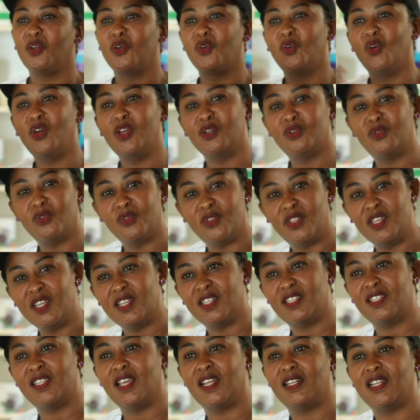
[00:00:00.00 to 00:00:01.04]
going to
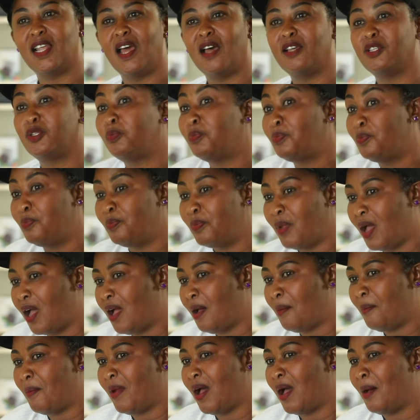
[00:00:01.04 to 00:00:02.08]
things that
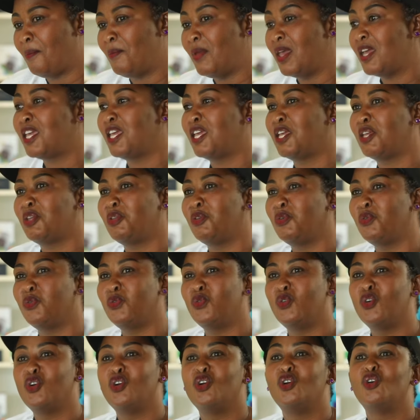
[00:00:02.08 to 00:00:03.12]
are making
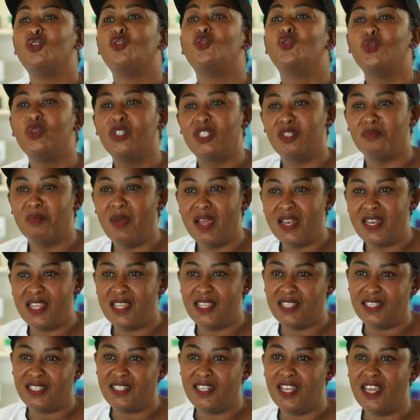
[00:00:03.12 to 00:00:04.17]
you lose money,
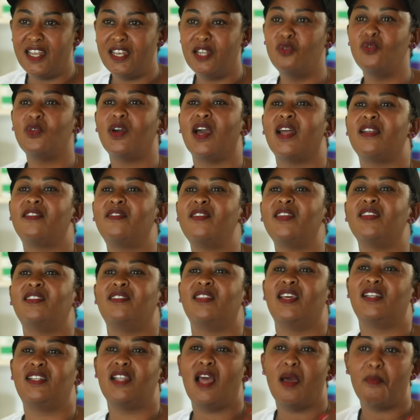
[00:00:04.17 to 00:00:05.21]
instead look at things
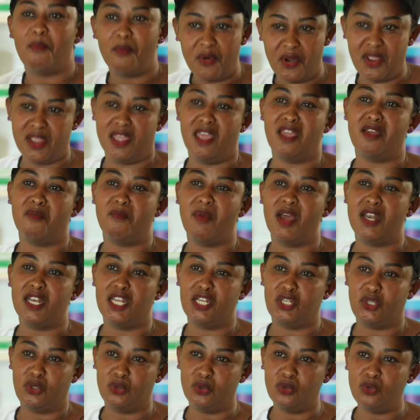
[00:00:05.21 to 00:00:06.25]
that are bringing
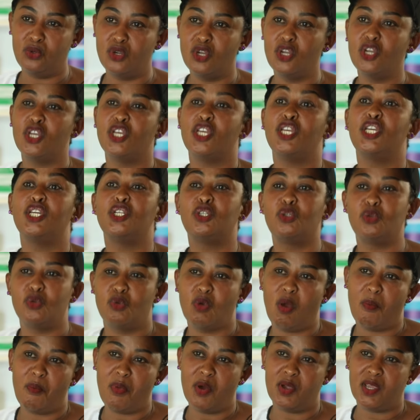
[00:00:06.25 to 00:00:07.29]
money into
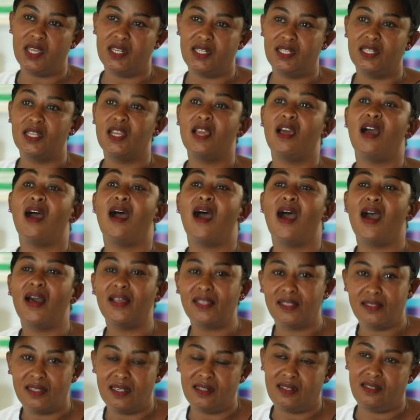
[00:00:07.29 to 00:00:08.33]
your pocket.
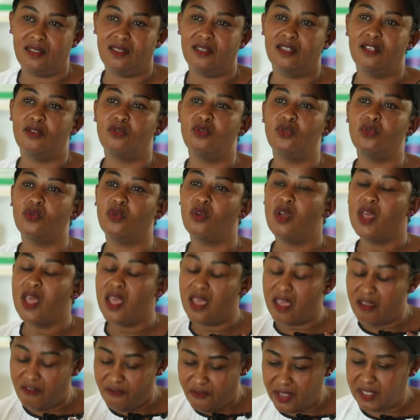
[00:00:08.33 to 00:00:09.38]
Assets, look,
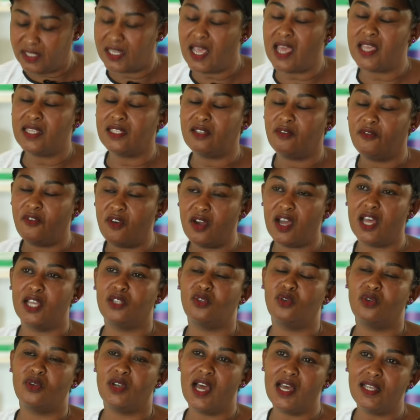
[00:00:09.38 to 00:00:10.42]
emphasize,
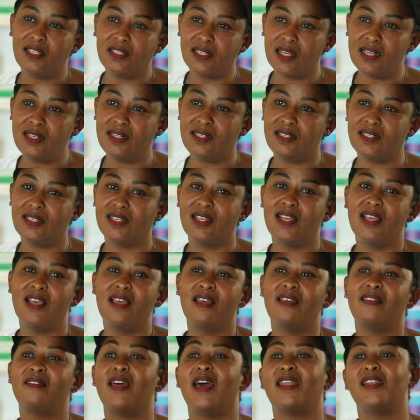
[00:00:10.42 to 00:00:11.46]
focus on assets
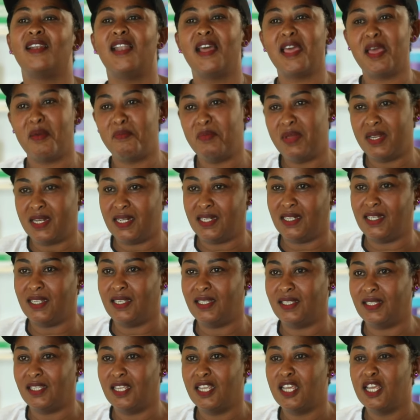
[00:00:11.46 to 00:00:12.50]
than
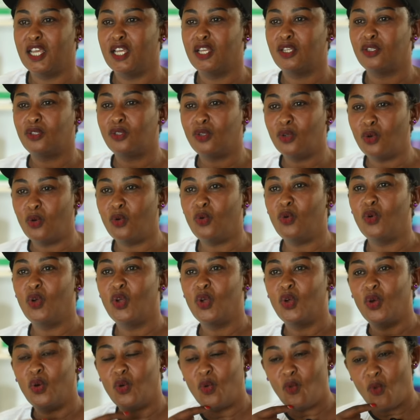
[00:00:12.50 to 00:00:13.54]
liabilities. So
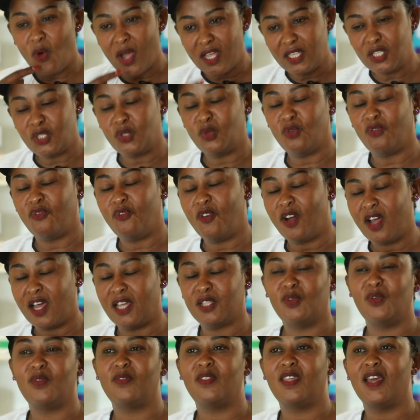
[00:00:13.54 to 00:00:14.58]
once you
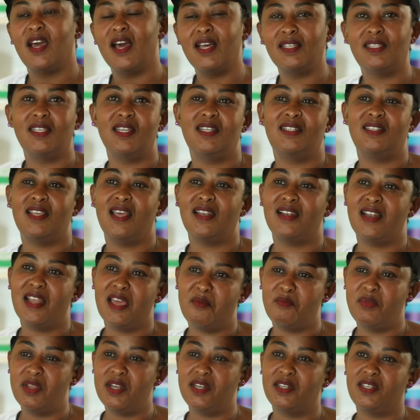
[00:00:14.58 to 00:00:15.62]
focus on the assets and
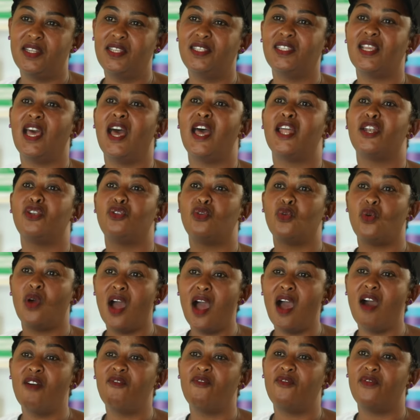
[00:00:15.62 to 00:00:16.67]
liabilities and you
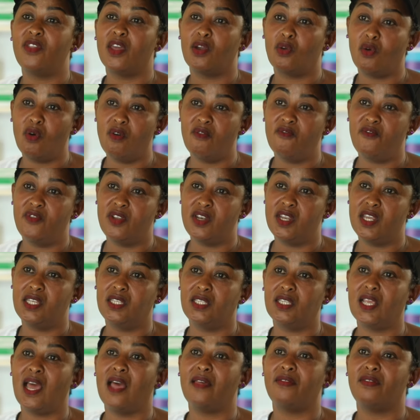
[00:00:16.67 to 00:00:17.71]
have the
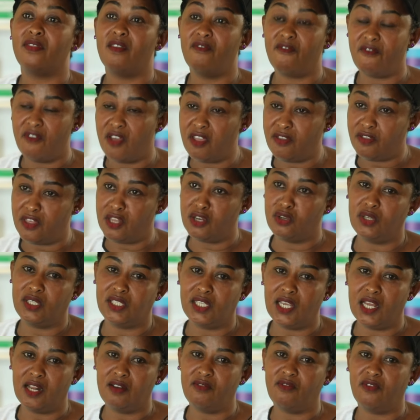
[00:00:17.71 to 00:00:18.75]
confidence and the faith in
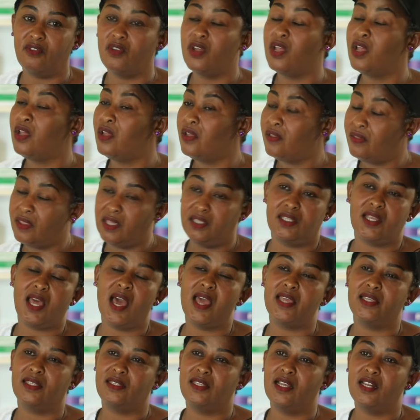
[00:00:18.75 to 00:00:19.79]
yourself, the
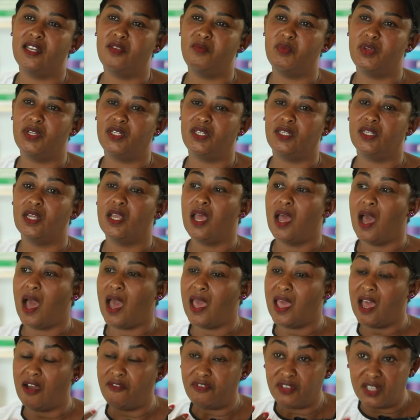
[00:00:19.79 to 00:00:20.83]
sky is the limit.
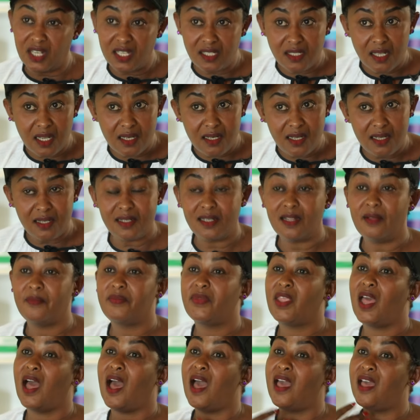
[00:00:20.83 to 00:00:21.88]
I have tested it,
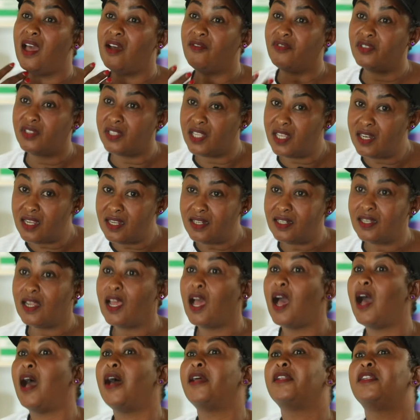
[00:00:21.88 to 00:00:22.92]
I have seen it,
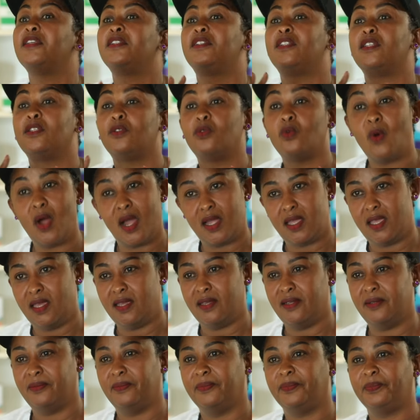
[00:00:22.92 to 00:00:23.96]
and it is
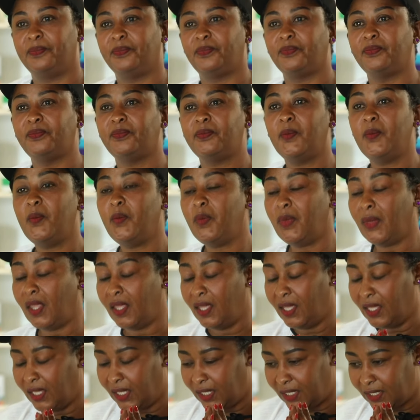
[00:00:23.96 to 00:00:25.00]
working.
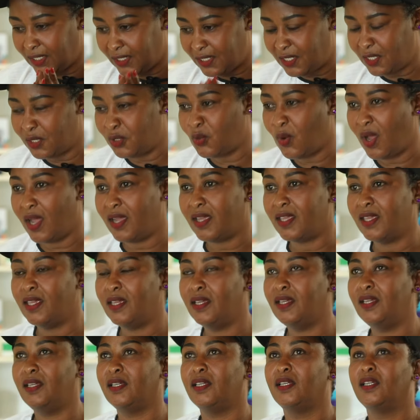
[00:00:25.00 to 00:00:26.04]
It is
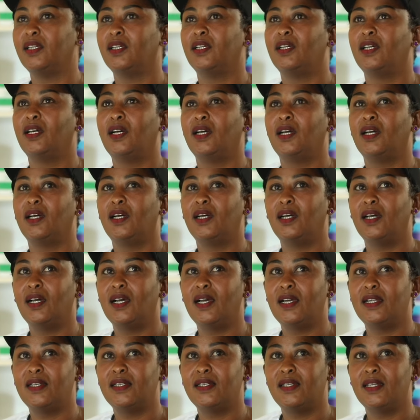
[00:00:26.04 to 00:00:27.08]
working.
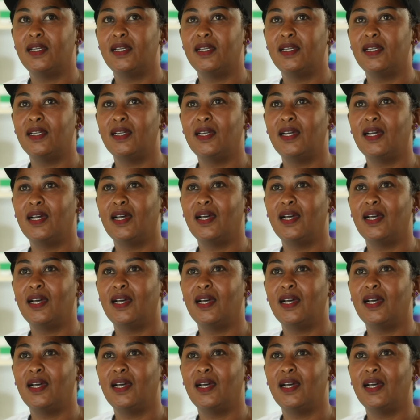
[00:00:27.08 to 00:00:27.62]
I